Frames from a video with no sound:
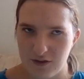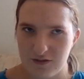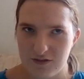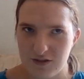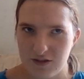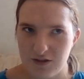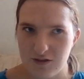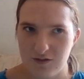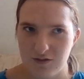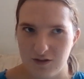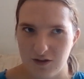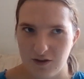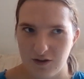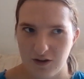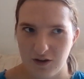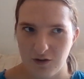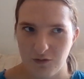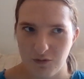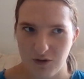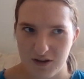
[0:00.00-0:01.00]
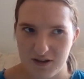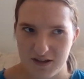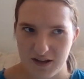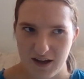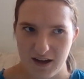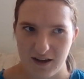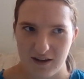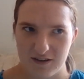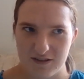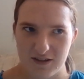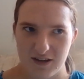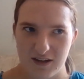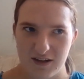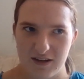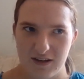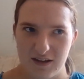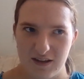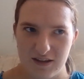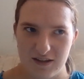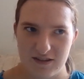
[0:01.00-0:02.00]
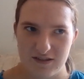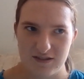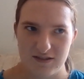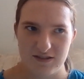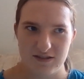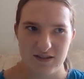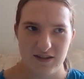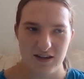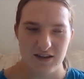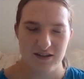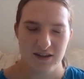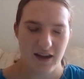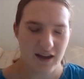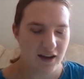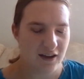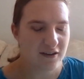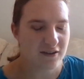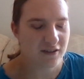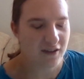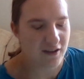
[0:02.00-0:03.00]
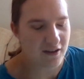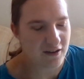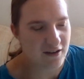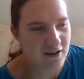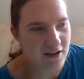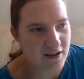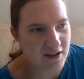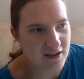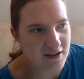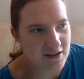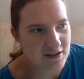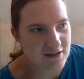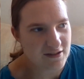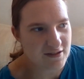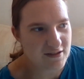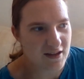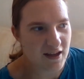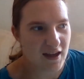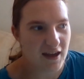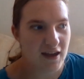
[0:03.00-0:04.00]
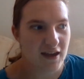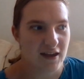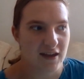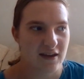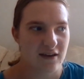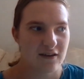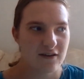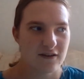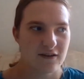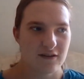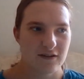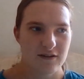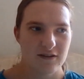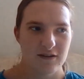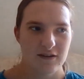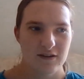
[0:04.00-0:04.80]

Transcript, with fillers: for those of you who don't know what Attack on Titan is, Attack on Titan is a